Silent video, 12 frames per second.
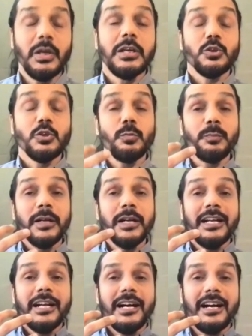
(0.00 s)
So,
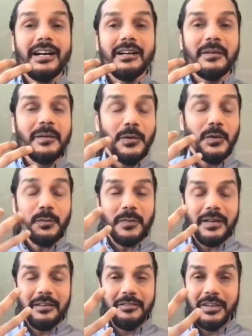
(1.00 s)

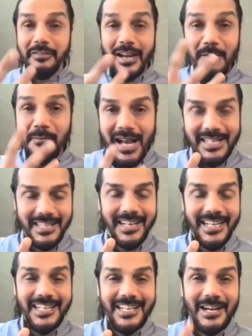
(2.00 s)
we wear a mask,
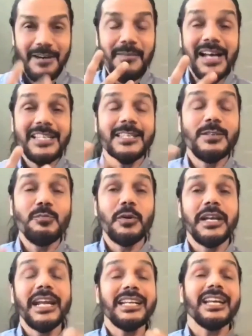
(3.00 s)
right? A mask to
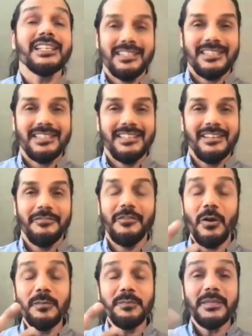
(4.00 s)
protect us
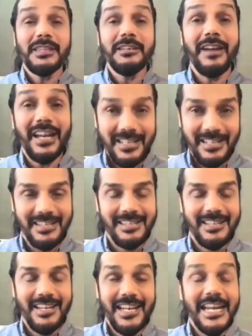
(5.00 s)
from the virus.
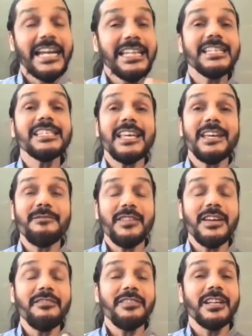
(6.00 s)
In the same
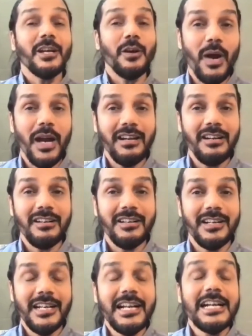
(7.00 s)
way, we require
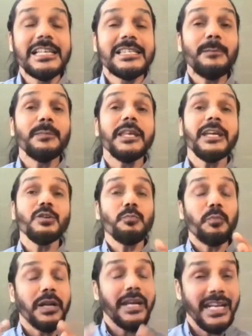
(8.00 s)
something to
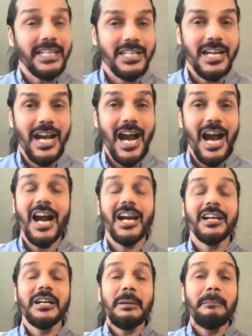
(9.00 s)
protect
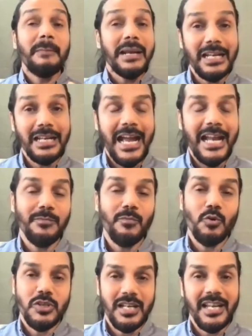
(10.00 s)
our mental and
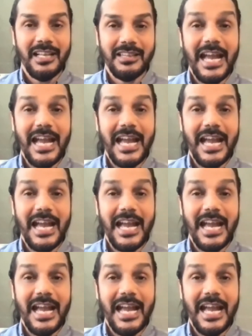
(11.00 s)
emotional health.